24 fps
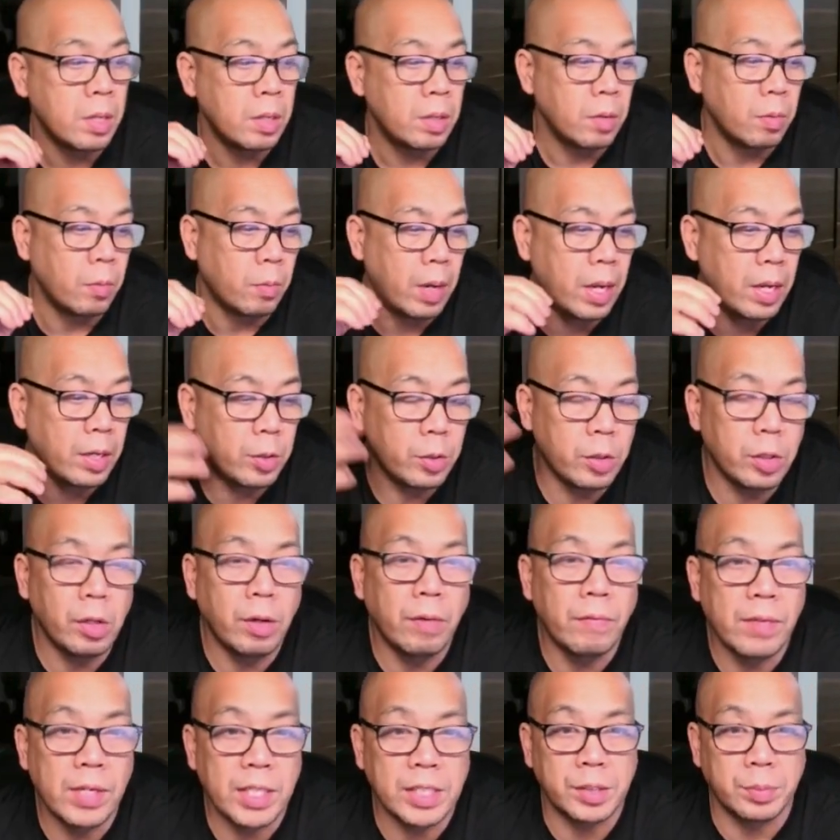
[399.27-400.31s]
Why do you
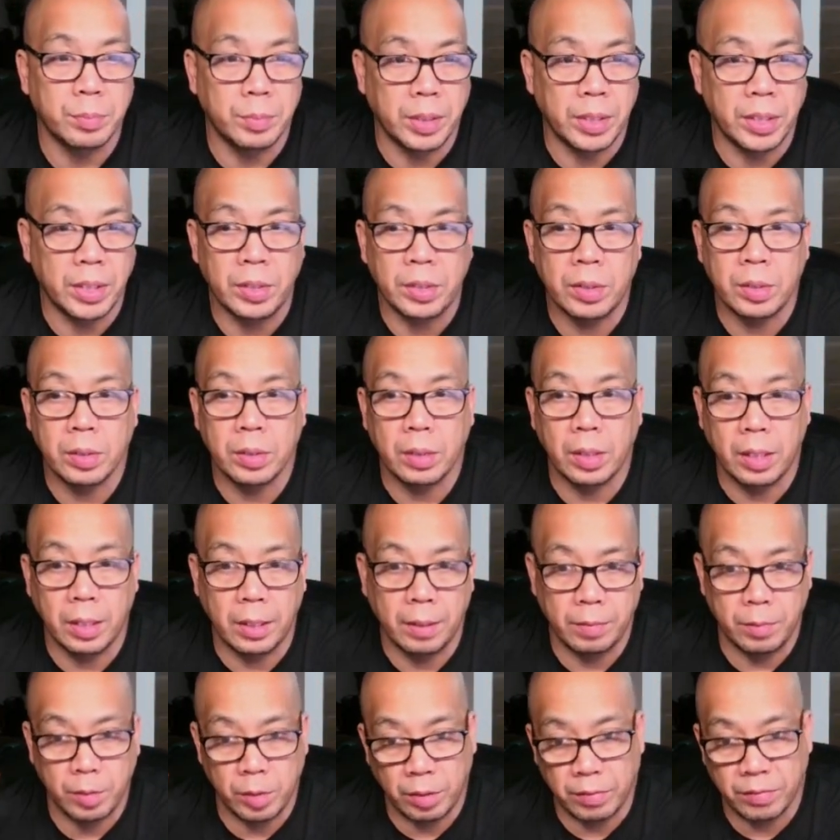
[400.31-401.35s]
invest money?
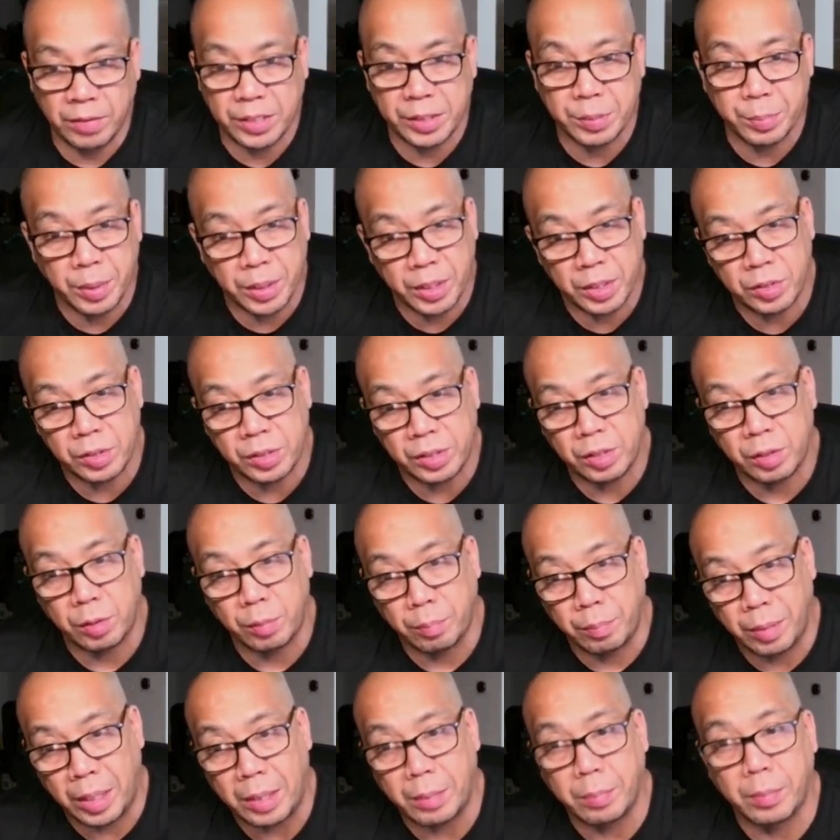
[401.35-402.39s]
You invest money to either
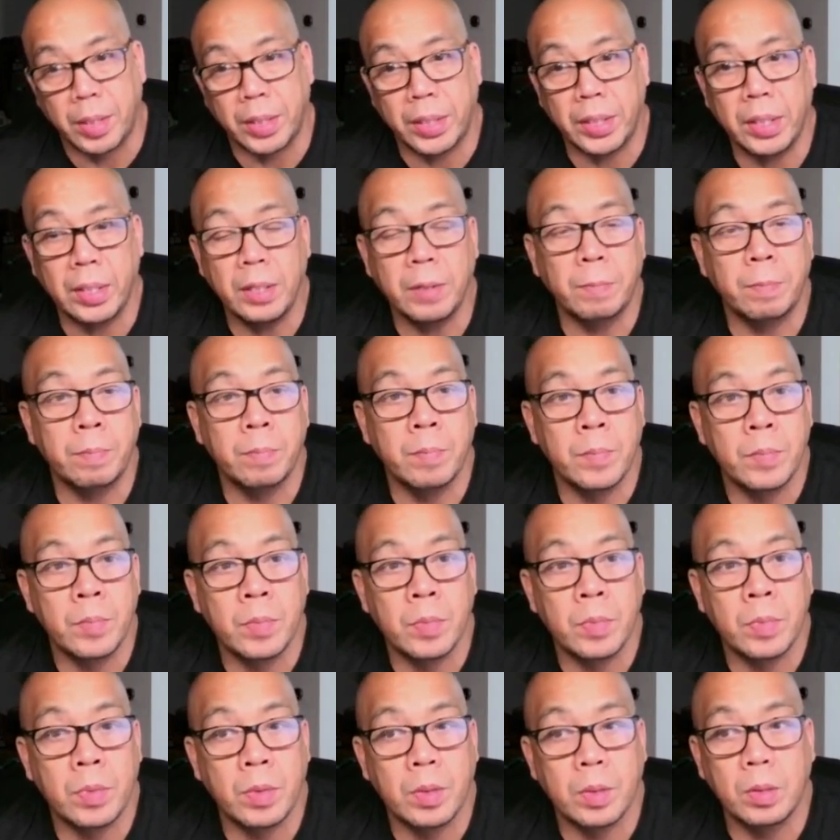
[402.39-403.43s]
make money
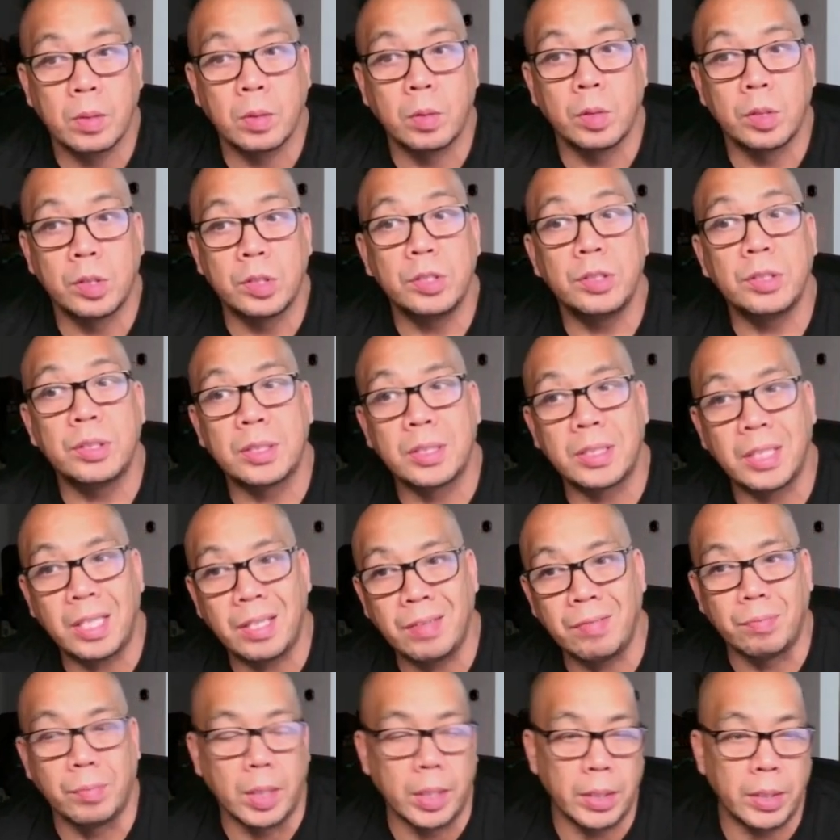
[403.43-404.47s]
or to
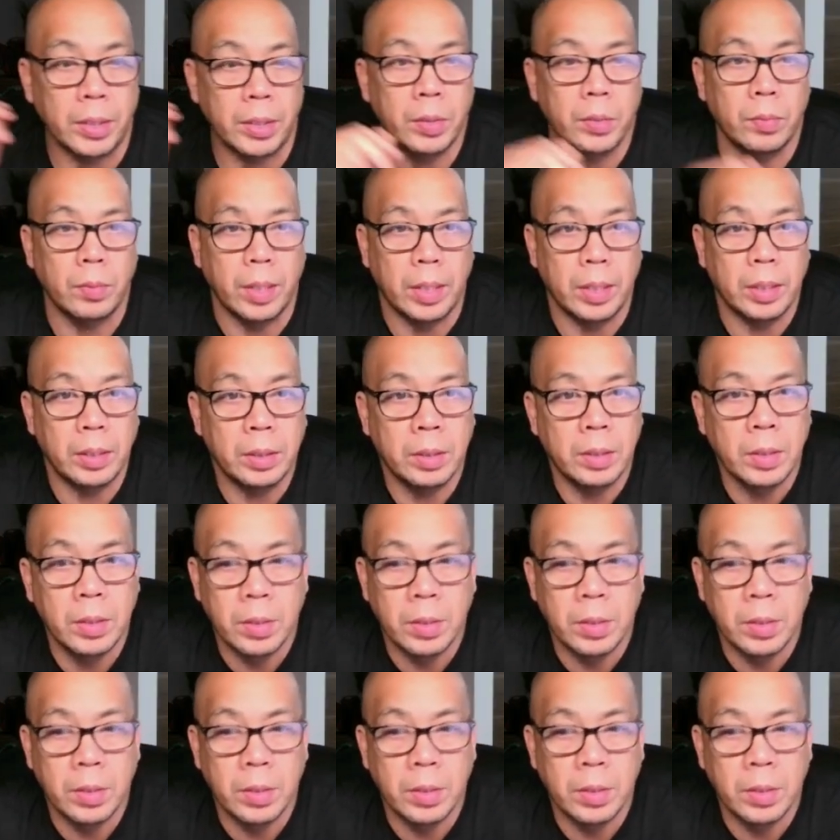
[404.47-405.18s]
save money, right?